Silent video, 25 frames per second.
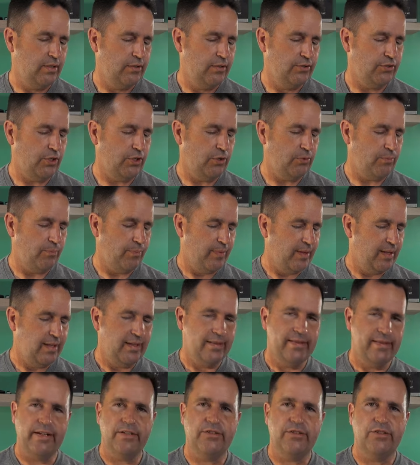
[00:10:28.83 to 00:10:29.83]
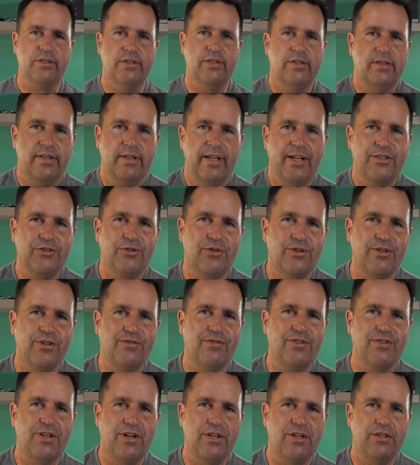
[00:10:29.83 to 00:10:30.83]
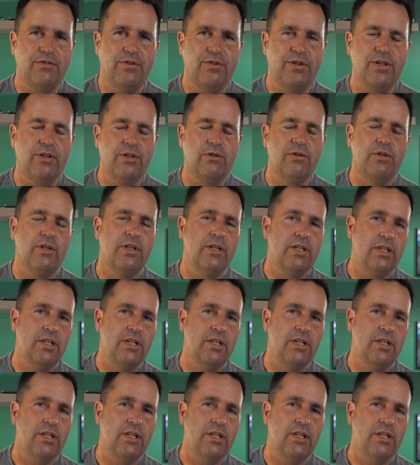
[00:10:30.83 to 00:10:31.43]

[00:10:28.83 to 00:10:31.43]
So that's it. That's all I got for today's video.